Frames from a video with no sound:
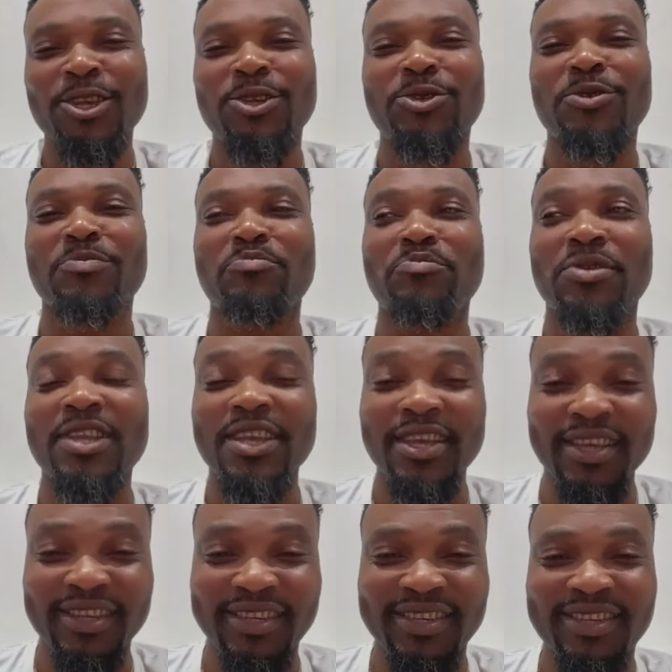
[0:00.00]
so
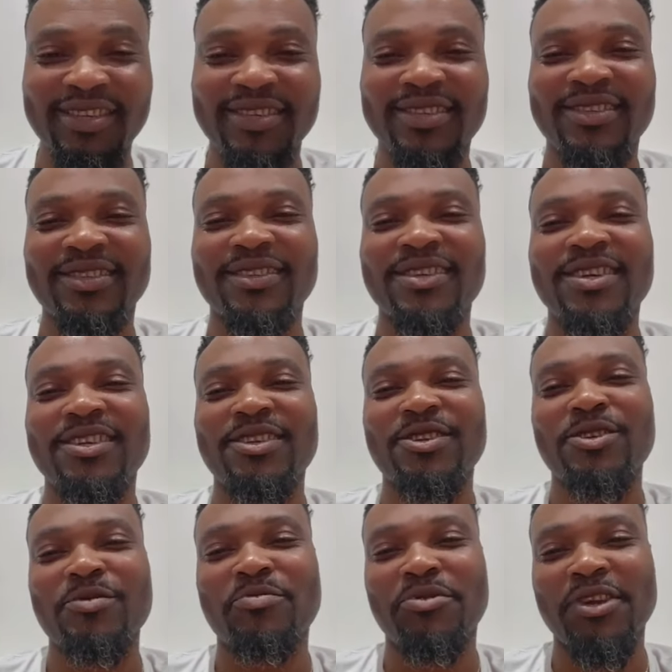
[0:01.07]
please, I
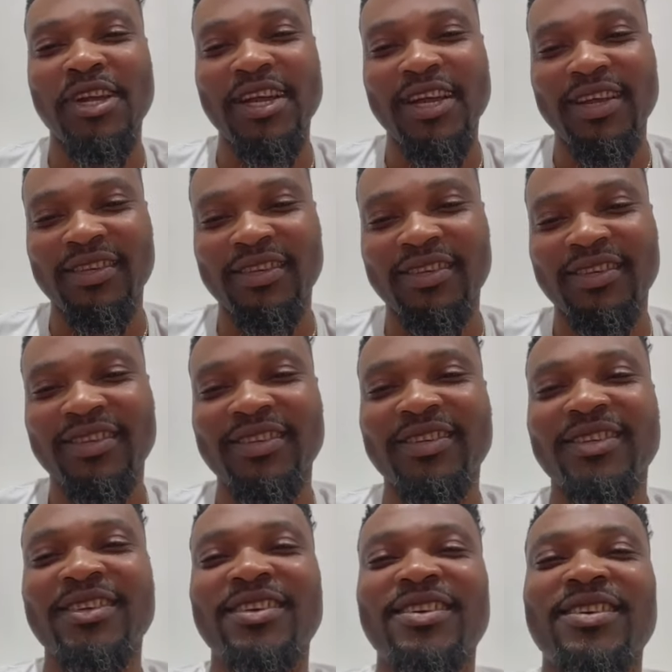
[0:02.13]
need your prayers
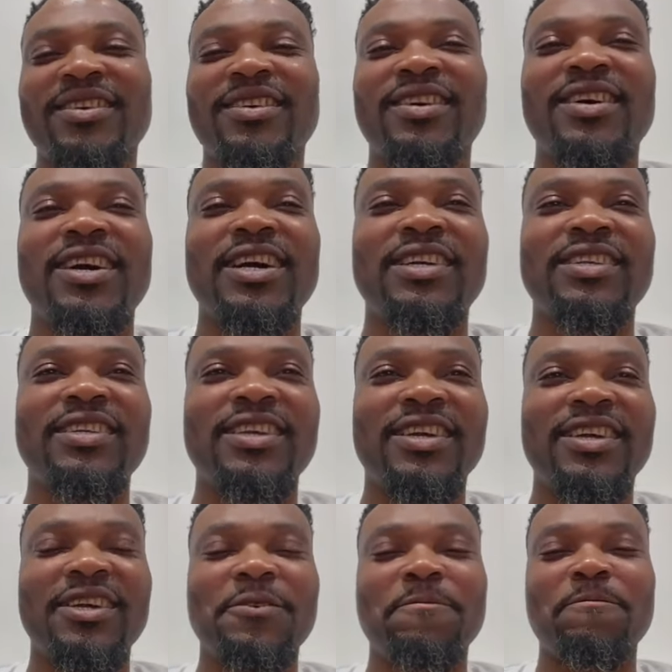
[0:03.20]
and
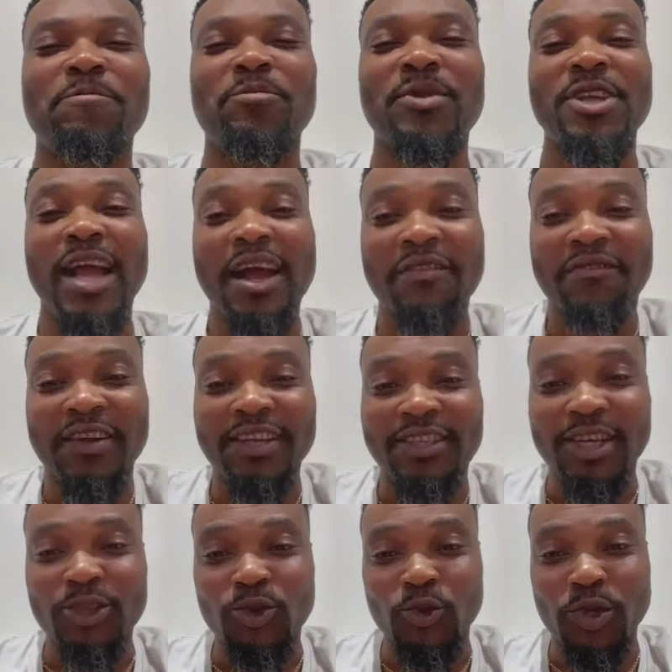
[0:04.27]
um,
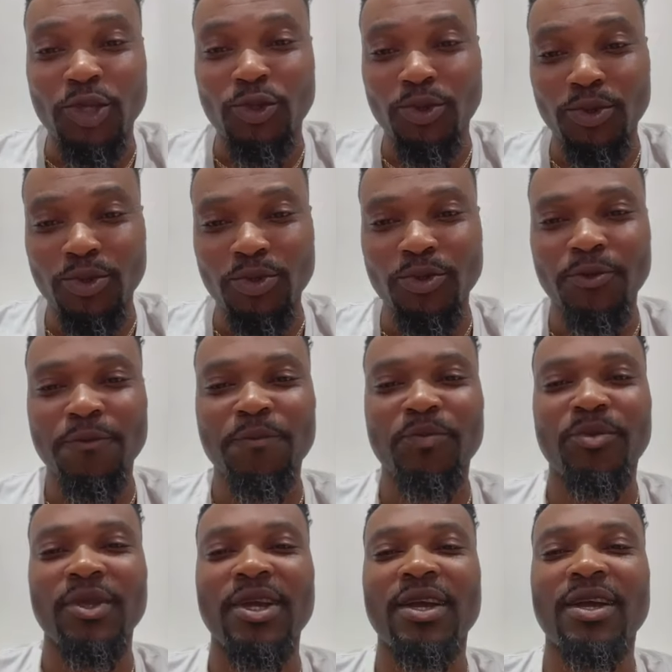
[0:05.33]
advice as well too. Mm
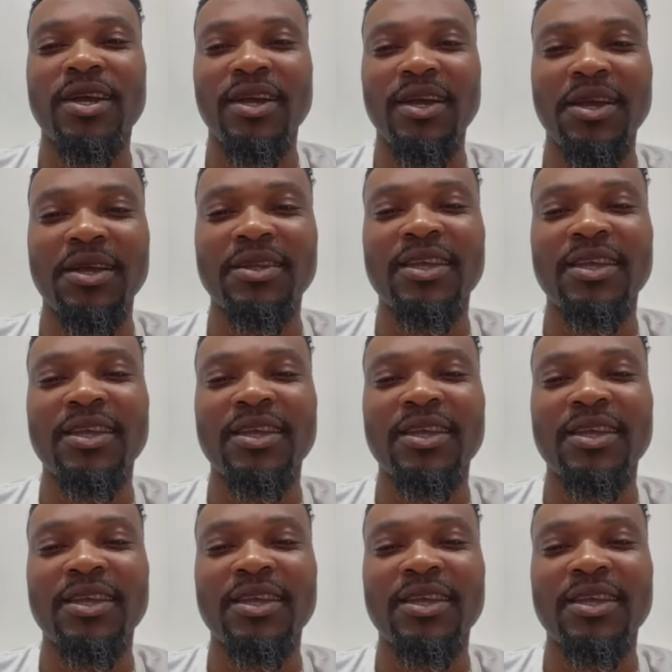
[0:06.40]
-hmm.